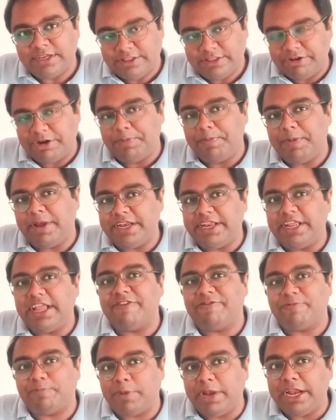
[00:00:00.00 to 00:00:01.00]
The remaining
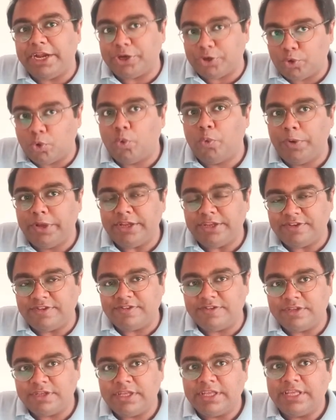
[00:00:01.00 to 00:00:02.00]
have played 2 each.